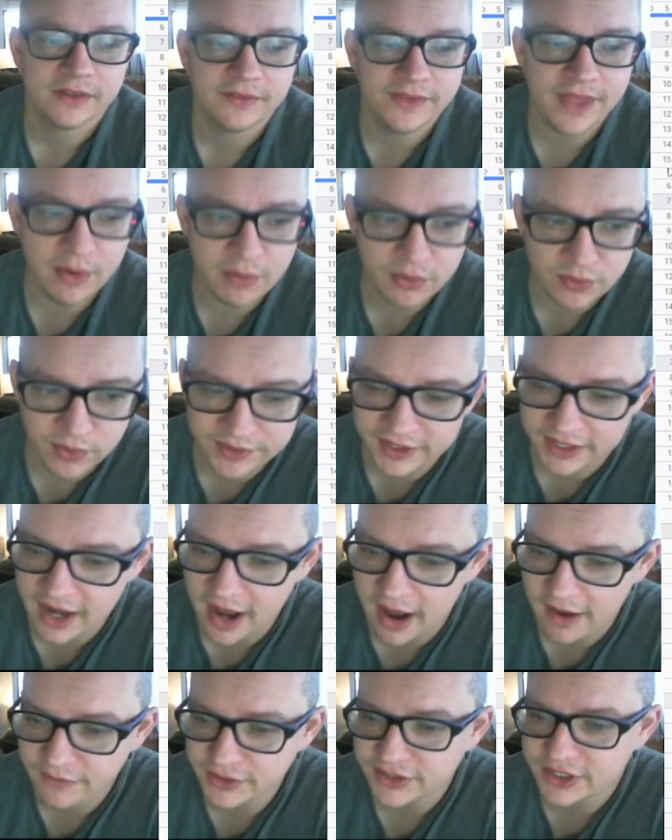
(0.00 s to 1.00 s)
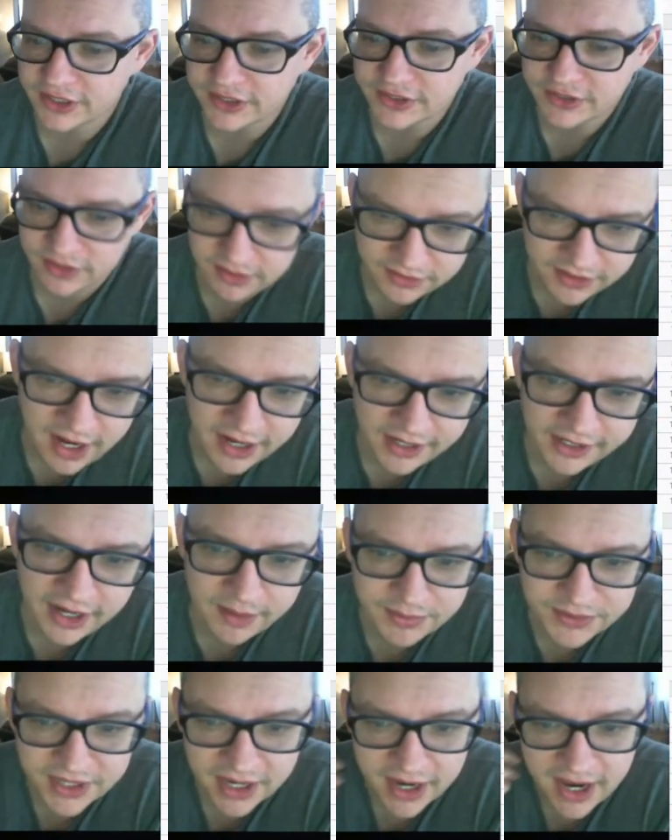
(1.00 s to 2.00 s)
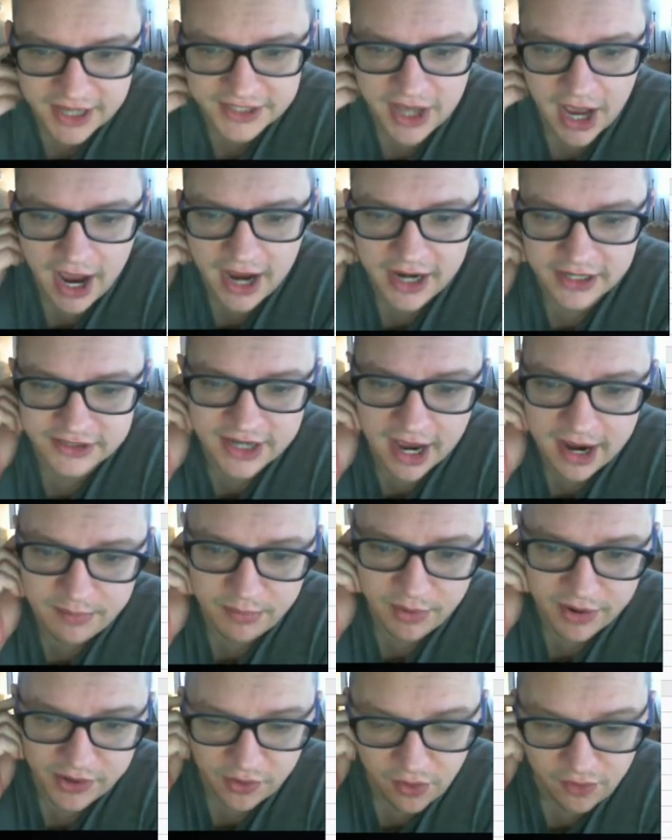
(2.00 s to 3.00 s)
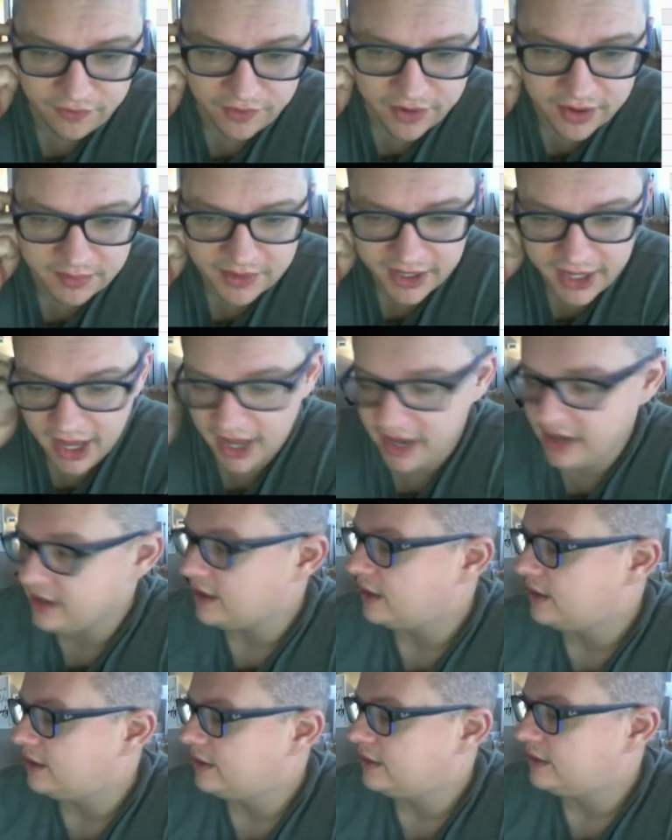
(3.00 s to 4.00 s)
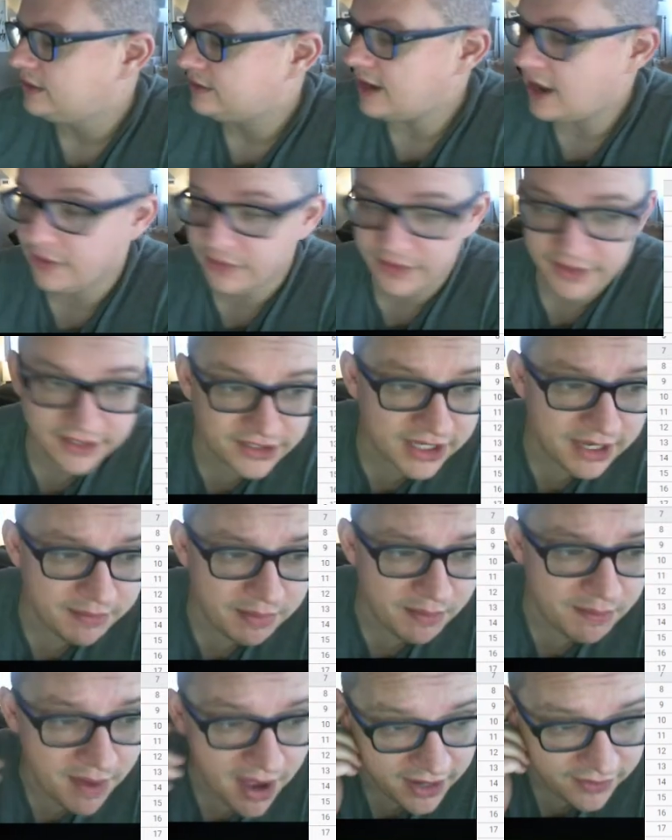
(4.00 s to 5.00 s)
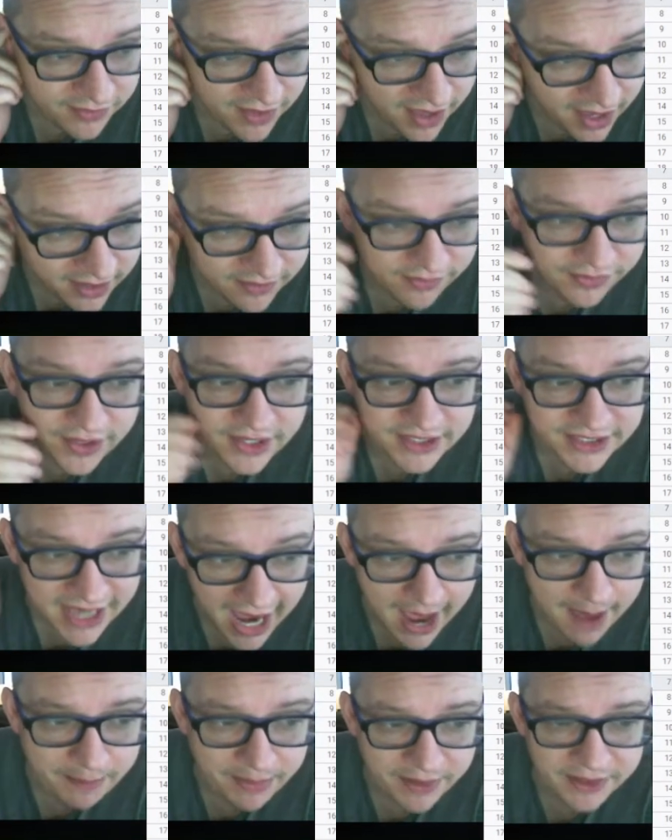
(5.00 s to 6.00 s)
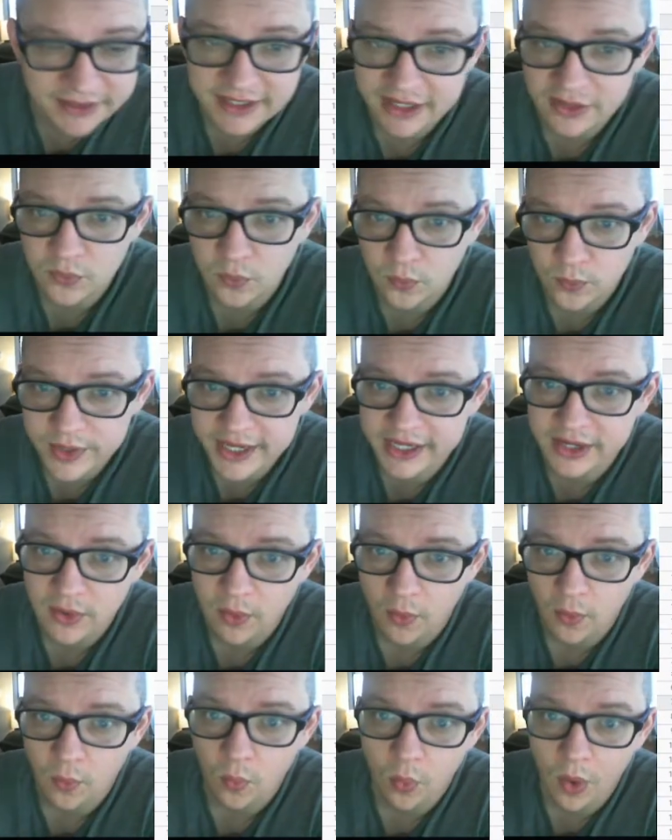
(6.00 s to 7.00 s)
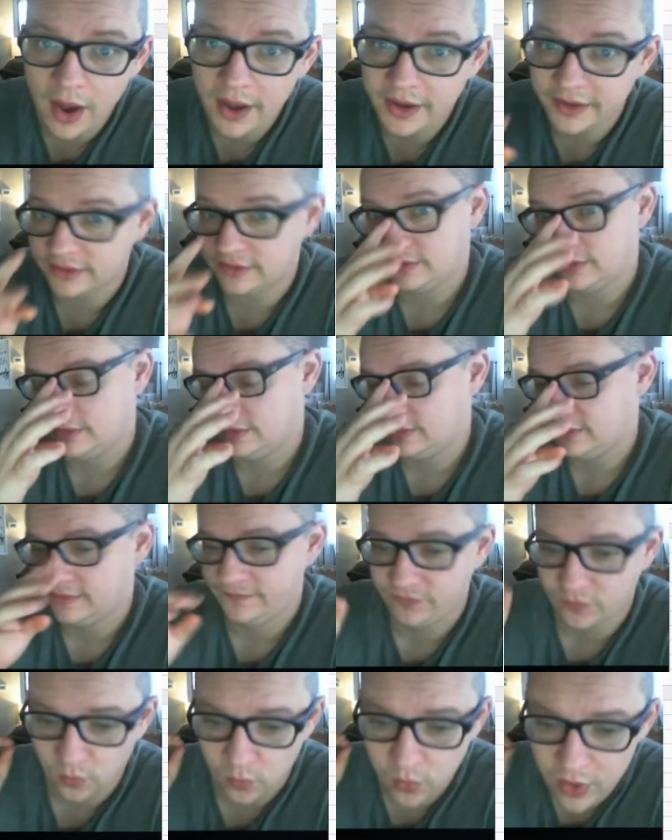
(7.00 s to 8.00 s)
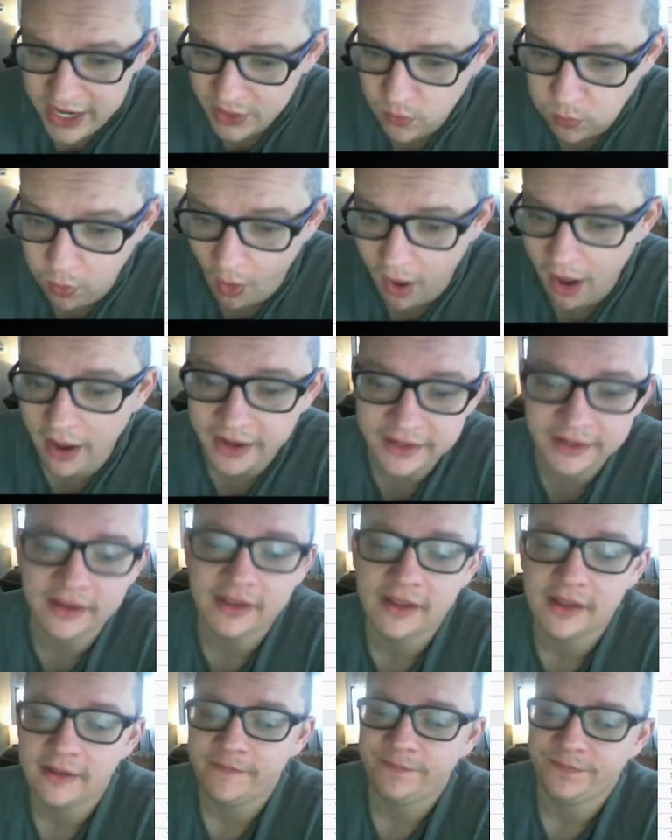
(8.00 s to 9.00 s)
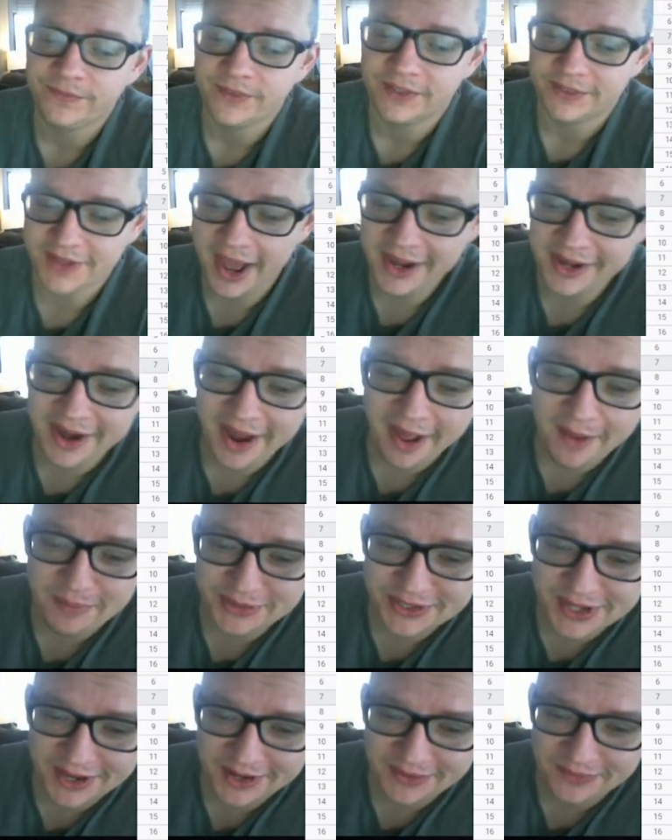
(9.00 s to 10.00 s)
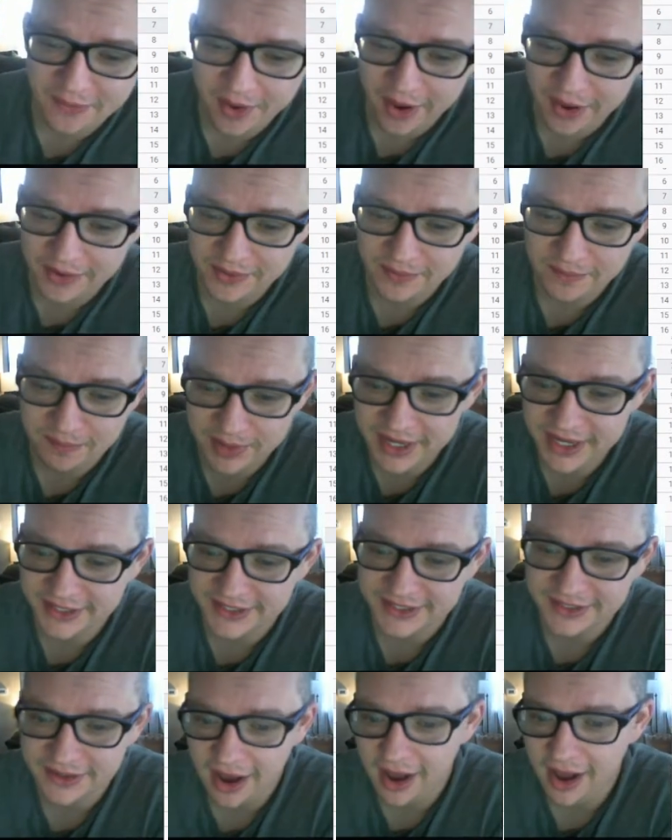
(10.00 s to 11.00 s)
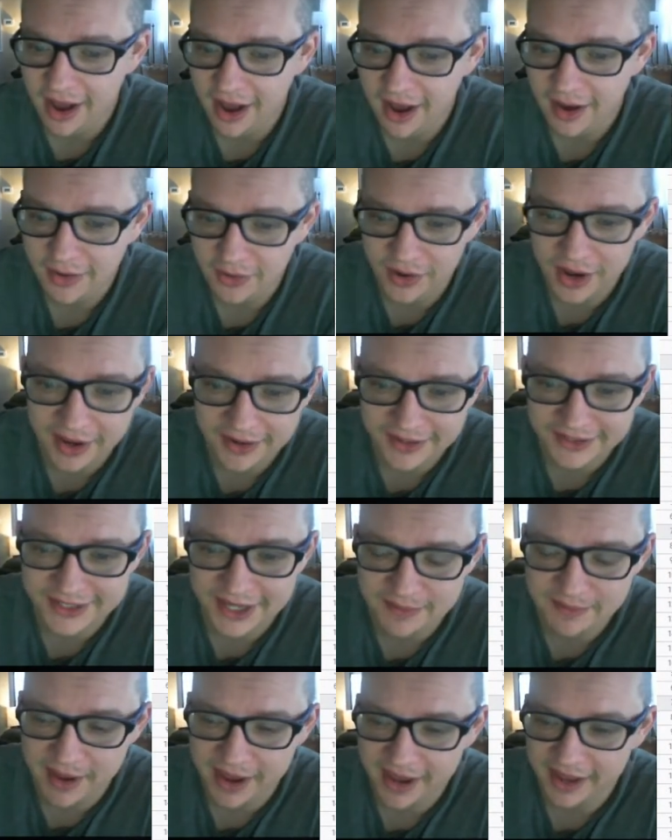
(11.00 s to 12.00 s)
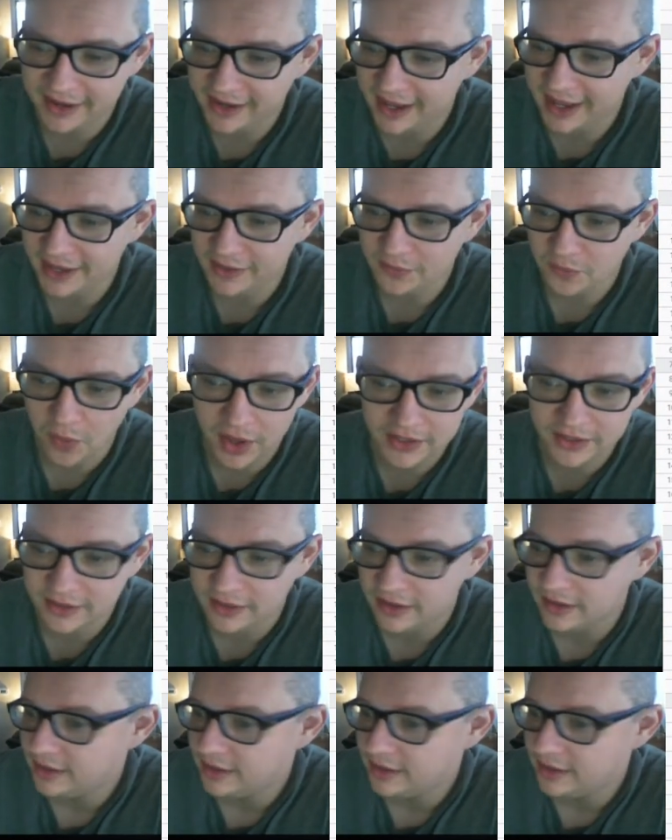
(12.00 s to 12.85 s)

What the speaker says: they would win the conference because 99% has a high tiebreaker over him, okay? Now, let's keep in mind that this happened in week 1. Week 1, 99% beat Hernandez Hitman in what